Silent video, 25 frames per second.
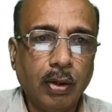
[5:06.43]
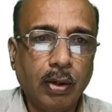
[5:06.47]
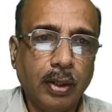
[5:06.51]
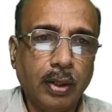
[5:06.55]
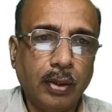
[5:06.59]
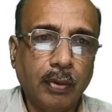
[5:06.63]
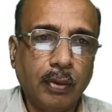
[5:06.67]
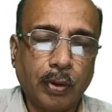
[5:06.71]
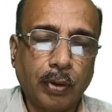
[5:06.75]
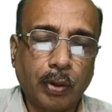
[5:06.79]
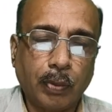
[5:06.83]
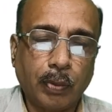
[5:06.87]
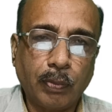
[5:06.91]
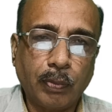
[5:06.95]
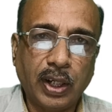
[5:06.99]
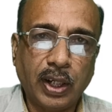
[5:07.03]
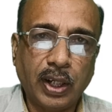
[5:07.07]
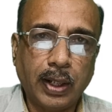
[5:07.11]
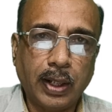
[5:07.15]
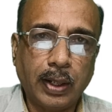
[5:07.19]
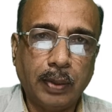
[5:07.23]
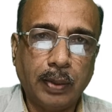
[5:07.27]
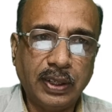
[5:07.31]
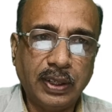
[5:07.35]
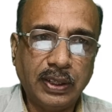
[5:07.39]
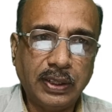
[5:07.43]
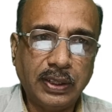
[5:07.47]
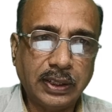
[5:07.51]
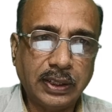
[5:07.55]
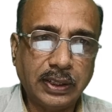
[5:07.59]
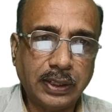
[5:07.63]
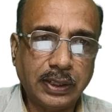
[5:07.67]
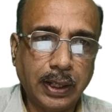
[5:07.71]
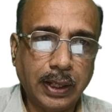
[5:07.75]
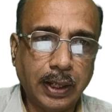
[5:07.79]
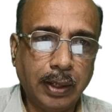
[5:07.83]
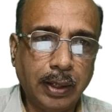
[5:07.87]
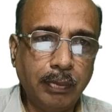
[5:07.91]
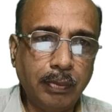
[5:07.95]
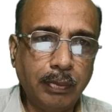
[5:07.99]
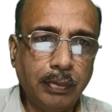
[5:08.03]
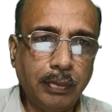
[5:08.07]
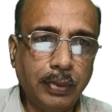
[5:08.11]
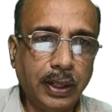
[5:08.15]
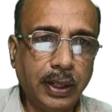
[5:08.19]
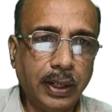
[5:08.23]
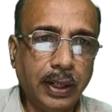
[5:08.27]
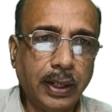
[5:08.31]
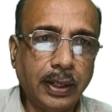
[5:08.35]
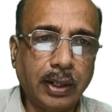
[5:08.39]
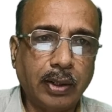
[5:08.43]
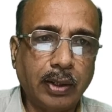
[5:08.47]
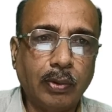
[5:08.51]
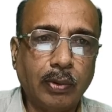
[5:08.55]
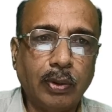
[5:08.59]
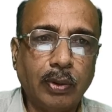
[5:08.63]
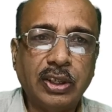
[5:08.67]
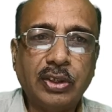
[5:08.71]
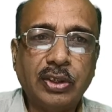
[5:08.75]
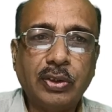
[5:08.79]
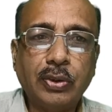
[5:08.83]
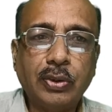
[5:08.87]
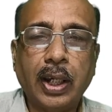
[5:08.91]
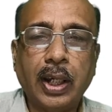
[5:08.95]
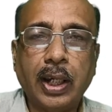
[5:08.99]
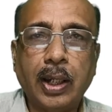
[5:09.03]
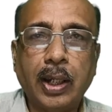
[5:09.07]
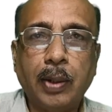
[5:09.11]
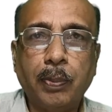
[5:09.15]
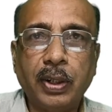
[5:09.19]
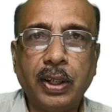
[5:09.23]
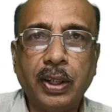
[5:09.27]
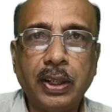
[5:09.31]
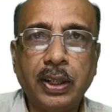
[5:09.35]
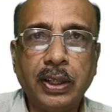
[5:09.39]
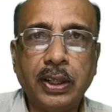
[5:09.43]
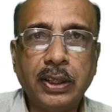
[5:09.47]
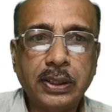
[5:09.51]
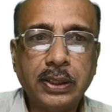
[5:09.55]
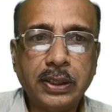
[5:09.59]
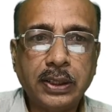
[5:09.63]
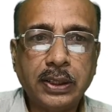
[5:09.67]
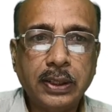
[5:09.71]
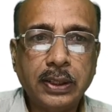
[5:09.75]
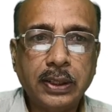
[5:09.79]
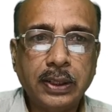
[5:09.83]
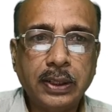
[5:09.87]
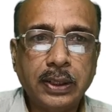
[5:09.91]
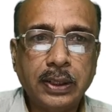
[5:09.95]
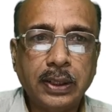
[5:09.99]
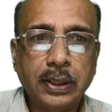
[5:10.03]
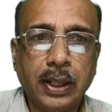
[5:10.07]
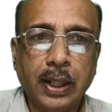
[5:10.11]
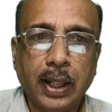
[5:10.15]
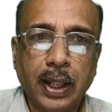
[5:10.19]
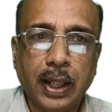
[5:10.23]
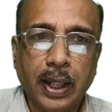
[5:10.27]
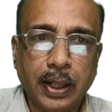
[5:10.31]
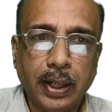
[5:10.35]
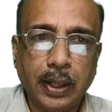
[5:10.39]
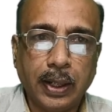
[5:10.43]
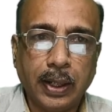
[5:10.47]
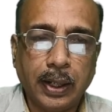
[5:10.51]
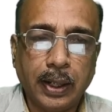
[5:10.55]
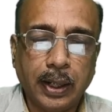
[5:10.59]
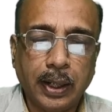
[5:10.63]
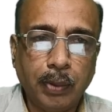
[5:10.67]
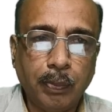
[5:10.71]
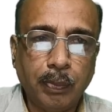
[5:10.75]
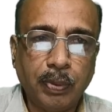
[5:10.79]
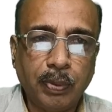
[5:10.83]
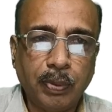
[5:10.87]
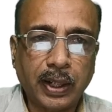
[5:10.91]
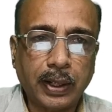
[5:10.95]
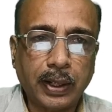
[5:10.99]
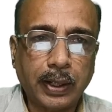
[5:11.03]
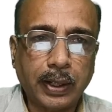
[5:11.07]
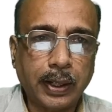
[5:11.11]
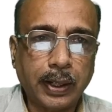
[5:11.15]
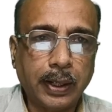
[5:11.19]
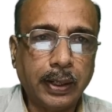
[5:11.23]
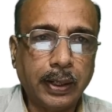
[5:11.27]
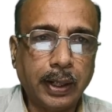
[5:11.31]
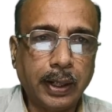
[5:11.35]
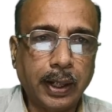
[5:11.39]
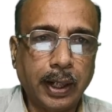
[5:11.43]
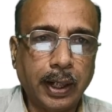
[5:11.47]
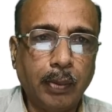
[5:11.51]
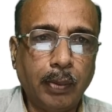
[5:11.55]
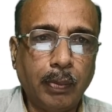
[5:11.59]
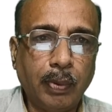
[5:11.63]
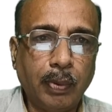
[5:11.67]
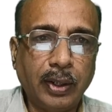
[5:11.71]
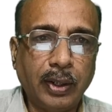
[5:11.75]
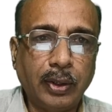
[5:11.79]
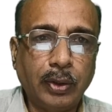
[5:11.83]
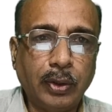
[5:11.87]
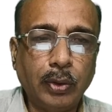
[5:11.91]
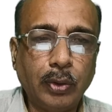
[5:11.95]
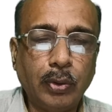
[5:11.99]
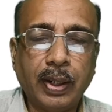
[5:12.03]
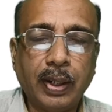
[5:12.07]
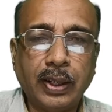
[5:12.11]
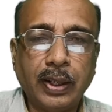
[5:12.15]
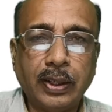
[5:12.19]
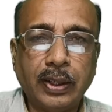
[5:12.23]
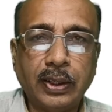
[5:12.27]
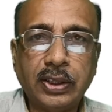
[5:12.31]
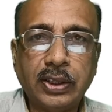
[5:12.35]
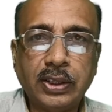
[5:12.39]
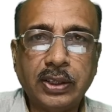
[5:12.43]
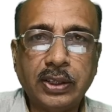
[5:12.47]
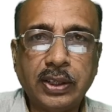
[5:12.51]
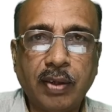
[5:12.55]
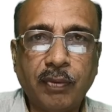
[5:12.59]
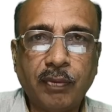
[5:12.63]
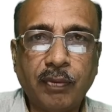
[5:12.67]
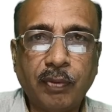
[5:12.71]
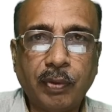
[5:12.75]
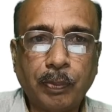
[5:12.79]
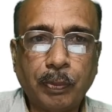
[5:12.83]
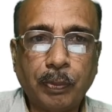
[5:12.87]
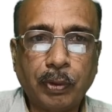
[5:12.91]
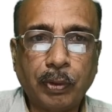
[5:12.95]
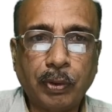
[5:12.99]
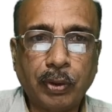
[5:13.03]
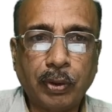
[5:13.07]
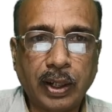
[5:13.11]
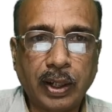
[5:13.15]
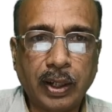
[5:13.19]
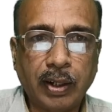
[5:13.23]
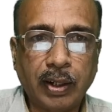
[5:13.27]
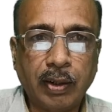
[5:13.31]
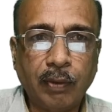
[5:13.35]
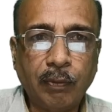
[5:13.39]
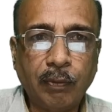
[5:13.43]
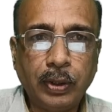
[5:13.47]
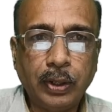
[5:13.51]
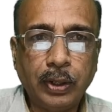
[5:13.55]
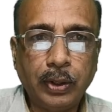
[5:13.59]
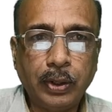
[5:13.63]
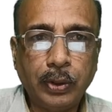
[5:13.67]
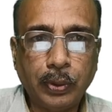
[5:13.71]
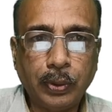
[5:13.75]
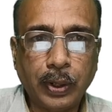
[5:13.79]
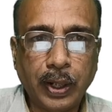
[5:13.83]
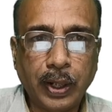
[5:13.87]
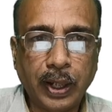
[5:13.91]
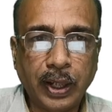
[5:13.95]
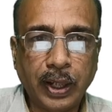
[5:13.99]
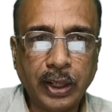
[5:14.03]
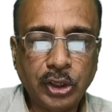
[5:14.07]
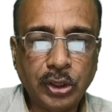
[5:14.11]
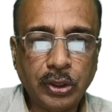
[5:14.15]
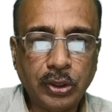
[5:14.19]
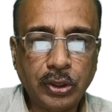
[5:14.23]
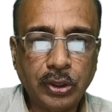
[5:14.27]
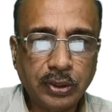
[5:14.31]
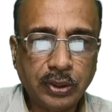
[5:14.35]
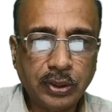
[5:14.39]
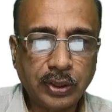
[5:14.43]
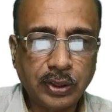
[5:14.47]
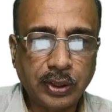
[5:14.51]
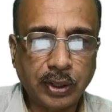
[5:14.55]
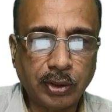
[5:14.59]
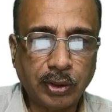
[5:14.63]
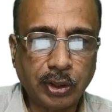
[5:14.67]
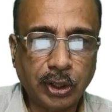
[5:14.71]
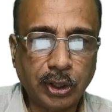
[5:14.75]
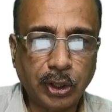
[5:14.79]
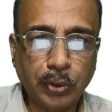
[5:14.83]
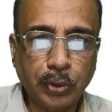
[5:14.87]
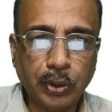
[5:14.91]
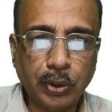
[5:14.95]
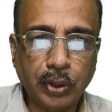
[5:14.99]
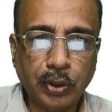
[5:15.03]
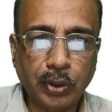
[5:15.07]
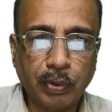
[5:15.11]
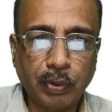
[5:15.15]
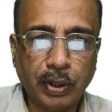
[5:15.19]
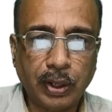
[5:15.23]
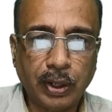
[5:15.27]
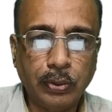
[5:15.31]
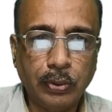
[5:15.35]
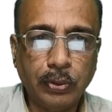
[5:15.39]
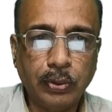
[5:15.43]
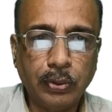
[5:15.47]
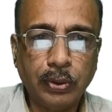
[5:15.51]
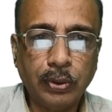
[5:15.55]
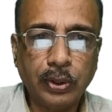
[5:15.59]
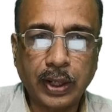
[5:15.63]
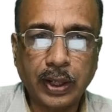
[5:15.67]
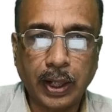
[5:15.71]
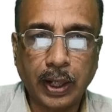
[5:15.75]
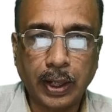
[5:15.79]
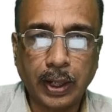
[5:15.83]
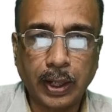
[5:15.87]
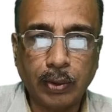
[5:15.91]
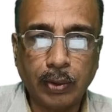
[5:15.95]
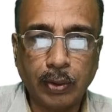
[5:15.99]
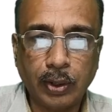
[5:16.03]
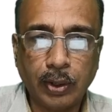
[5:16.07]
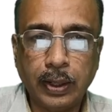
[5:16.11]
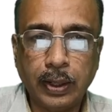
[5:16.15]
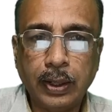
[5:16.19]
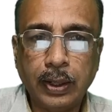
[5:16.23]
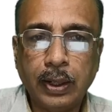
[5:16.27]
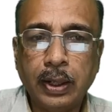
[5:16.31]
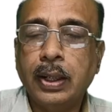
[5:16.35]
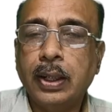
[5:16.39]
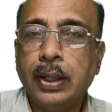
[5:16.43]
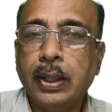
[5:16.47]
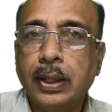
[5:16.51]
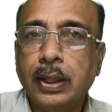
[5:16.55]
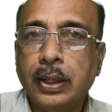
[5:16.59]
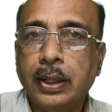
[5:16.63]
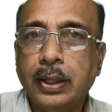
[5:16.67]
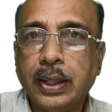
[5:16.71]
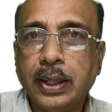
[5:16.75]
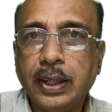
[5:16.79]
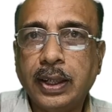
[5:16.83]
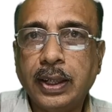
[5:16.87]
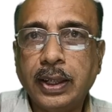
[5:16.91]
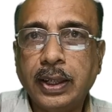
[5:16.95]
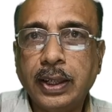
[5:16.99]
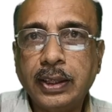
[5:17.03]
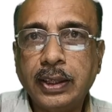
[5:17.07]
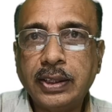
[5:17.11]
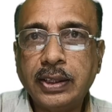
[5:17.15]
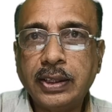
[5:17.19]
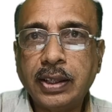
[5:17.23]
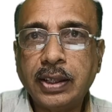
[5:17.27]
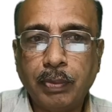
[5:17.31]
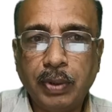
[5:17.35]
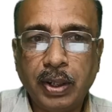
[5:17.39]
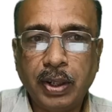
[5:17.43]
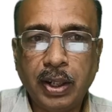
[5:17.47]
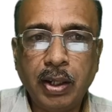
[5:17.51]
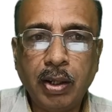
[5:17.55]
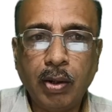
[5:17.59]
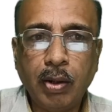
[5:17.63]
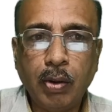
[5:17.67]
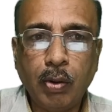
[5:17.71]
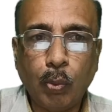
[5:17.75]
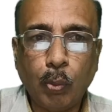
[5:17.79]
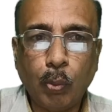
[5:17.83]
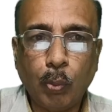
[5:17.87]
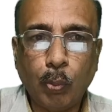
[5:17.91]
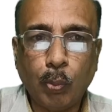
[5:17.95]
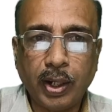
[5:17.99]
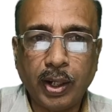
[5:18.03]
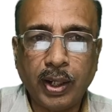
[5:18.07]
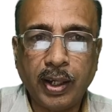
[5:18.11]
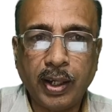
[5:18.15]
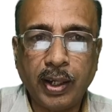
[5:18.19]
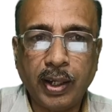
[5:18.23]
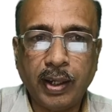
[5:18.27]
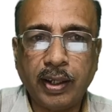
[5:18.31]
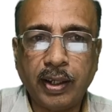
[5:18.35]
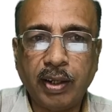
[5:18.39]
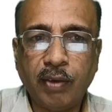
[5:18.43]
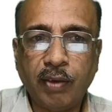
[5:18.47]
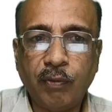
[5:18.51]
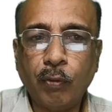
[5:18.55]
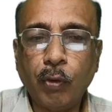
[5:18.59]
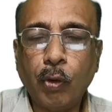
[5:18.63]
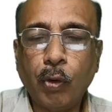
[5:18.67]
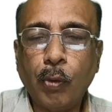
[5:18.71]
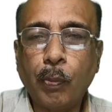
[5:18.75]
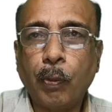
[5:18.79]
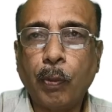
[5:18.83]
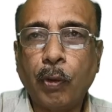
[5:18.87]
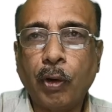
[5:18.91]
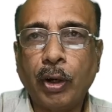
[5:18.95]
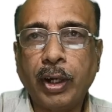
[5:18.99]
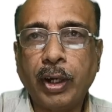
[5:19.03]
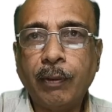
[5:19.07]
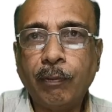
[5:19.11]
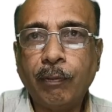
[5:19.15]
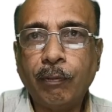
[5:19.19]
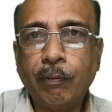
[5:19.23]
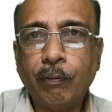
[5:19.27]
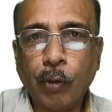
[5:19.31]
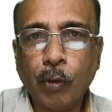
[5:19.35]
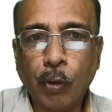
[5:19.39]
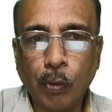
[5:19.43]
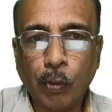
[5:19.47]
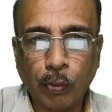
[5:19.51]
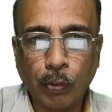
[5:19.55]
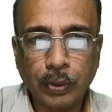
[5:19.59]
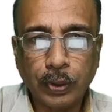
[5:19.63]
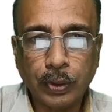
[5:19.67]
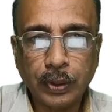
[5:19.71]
Formula remains the same. Median equals to L plus in bracket n by 2 minus CF upon F into H. Substitute the value, calculate. Here it is coming 184.4.